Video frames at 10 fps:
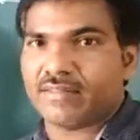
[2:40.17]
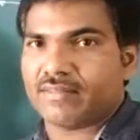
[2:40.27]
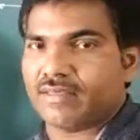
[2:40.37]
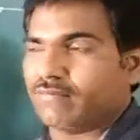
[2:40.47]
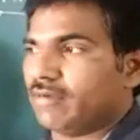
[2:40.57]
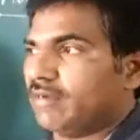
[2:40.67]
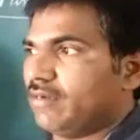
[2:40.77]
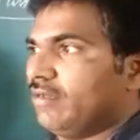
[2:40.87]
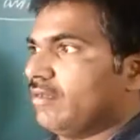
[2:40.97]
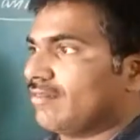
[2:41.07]
nothing but
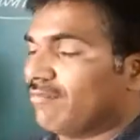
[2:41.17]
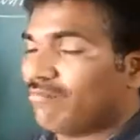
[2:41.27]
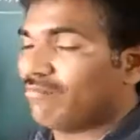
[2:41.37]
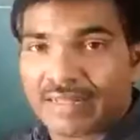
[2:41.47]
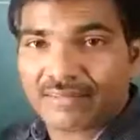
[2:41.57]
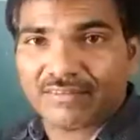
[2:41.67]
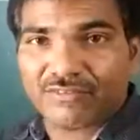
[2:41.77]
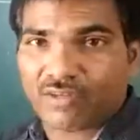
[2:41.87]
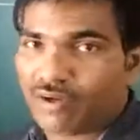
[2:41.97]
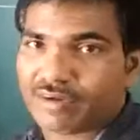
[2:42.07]
the mass is
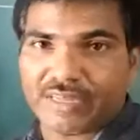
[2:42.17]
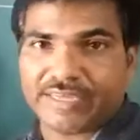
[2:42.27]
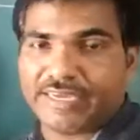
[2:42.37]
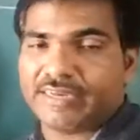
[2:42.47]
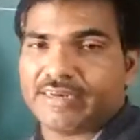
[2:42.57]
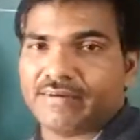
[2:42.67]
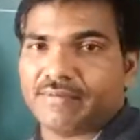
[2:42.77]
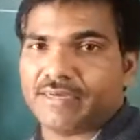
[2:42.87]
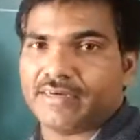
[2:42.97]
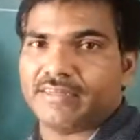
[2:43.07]
not created
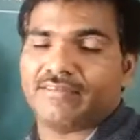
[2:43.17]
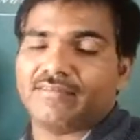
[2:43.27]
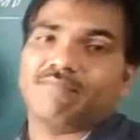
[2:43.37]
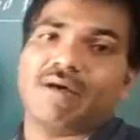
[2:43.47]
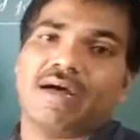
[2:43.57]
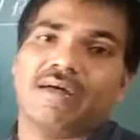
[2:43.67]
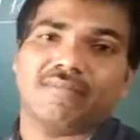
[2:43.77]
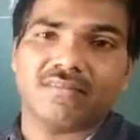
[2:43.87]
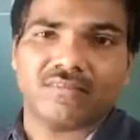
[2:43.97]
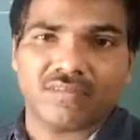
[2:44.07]
by us. The mass
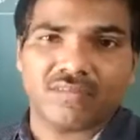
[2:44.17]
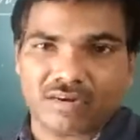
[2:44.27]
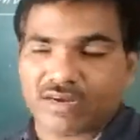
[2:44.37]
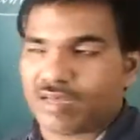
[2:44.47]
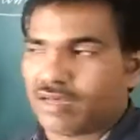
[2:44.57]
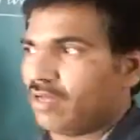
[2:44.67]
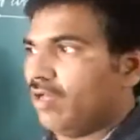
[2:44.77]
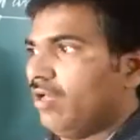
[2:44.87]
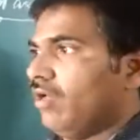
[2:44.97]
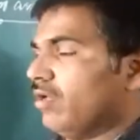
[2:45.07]
is not
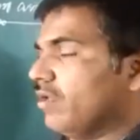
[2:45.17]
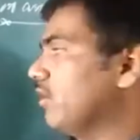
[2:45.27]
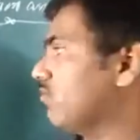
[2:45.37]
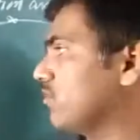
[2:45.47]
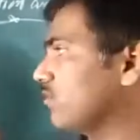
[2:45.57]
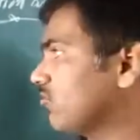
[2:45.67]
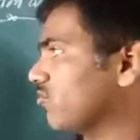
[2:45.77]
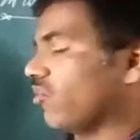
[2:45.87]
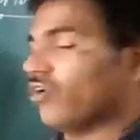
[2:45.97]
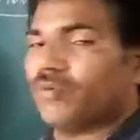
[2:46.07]

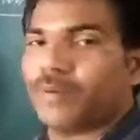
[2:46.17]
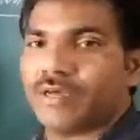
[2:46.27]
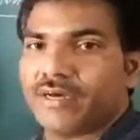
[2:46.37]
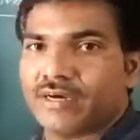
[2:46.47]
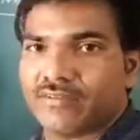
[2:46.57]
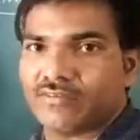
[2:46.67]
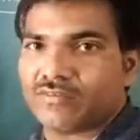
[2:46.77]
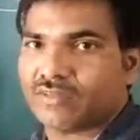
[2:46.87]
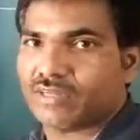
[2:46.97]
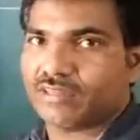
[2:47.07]
destroyed by us.
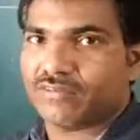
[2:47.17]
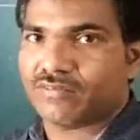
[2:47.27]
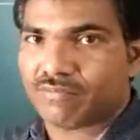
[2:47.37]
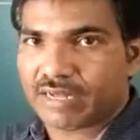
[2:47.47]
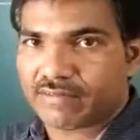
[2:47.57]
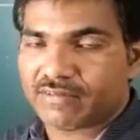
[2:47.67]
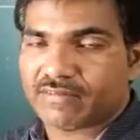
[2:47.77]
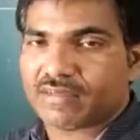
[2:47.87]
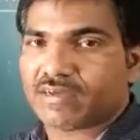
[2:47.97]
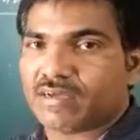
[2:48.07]
There is a mass is
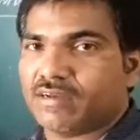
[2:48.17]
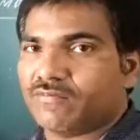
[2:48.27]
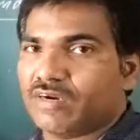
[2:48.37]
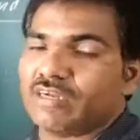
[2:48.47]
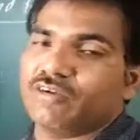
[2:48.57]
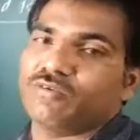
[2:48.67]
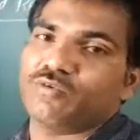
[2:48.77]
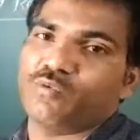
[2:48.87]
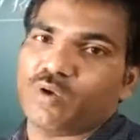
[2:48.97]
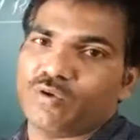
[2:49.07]
converted
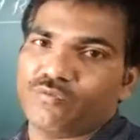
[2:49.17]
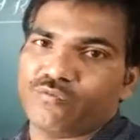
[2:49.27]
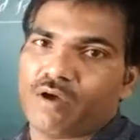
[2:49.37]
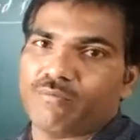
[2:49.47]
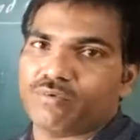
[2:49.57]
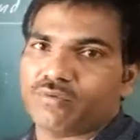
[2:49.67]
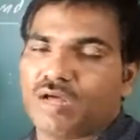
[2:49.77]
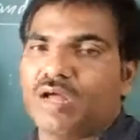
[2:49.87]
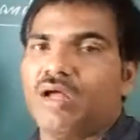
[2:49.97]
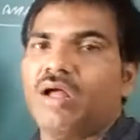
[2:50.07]
into one form to
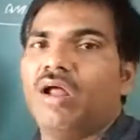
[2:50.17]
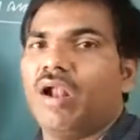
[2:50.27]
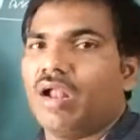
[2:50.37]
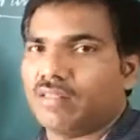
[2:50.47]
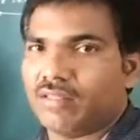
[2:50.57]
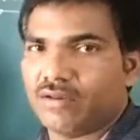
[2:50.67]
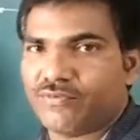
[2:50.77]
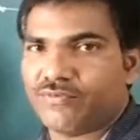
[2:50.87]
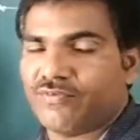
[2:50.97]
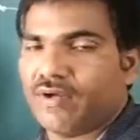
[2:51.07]
the other
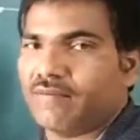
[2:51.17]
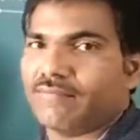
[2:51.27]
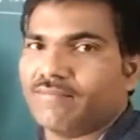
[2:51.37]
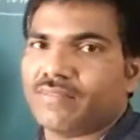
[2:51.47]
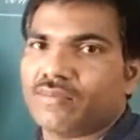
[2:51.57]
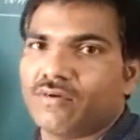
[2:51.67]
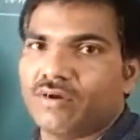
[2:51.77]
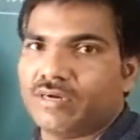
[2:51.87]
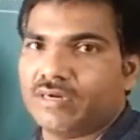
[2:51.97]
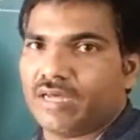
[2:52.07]
form.
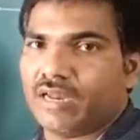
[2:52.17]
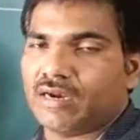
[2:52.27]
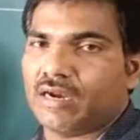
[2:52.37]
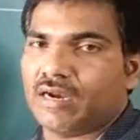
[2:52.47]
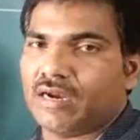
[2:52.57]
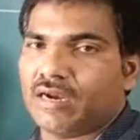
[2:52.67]
Got it or not?